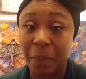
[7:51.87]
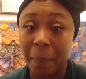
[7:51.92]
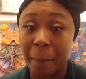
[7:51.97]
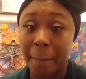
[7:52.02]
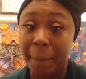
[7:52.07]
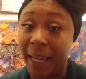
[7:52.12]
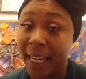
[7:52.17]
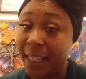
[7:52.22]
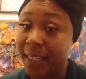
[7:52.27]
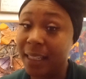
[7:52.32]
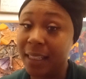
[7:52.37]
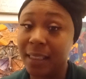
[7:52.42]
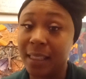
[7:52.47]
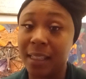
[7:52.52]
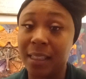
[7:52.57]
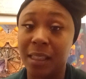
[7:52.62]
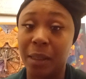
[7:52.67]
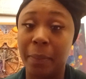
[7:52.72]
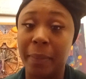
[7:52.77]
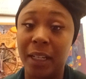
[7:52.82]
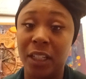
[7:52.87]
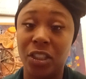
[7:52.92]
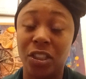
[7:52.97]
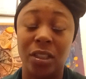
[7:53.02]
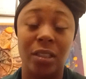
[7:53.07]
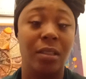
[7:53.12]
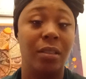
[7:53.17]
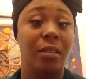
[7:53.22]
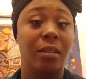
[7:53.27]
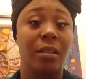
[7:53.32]
Beaten into
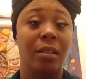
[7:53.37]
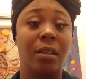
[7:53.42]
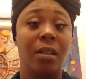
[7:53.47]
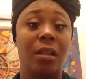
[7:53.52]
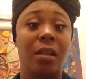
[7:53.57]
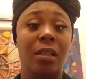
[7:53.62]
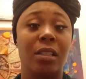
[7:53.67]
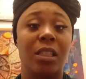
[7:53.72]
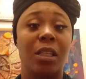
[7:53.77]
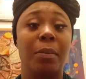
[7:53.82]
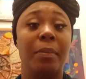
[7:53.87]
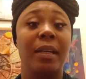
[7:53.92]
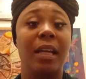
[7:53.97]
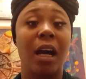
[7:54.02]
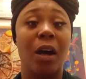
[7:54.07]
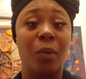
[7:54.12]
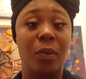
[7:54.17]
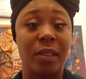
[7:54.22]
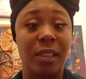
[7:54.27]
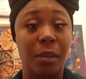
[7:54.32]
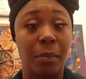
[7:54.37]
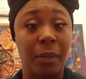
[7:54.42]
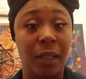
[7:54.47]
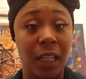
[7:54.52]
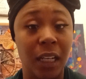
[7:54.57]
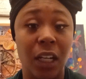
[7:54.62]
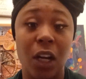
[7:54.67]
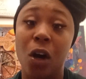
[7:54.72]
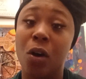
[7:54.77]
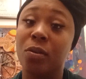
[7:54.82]
submission. Some of y'all was some
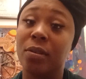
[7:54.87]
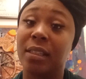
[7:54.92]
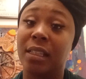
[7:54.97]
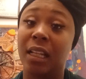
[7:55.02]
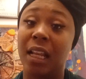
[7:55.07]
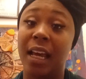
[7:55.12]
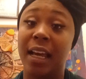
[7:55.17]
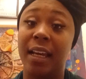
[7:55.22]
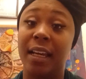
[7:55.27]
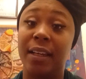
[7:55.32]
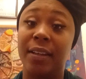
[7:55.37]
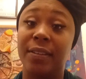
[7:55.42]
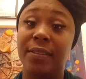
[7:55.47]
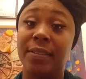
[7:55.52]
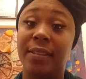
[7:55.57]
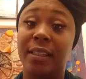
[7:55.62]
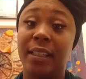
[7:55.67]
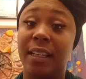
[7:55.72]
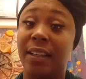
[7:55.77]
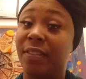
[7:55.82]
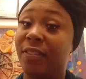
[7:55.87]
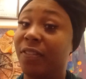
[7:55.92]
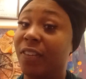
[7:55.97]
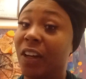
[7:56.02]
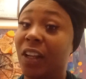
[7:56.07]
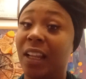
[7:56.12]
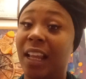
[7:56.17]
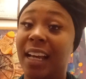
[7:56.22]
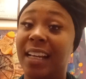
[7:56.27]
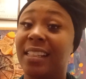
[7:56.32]
good old slaves. It
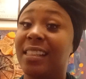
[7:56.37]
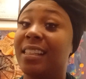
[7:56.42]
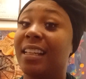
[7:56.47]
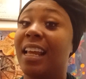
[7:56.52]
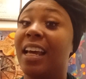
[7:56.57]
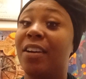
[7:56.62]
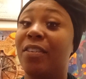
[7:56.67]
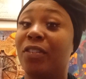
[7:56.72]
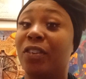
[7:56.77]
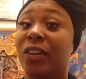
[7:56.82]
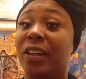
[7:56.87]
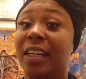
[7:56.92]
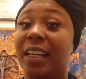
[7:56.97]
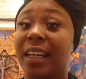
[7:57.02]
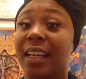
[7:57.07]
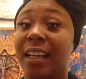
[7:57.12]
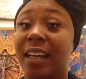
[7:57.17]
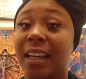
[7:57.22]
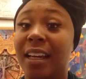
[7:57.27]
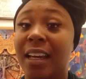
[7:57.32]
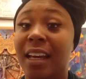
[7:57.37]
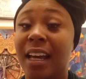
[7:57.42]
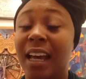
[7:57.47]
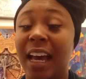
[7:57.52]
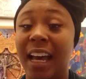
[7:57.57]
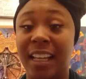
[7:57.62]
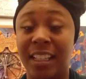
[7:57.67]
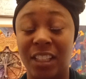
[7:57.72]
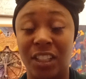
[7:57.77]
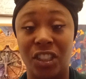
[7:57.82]
felt like slavery
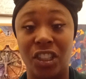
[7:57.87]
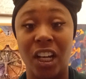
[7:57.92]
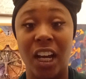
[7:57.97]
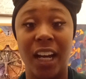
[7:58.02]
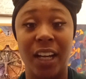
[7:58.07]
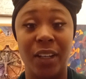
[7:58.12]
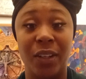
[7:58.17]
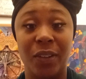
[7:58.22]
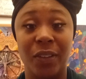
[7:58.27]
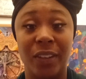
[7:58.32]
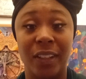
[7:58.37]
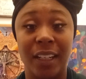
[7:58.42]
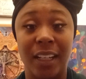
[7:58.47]
as a child.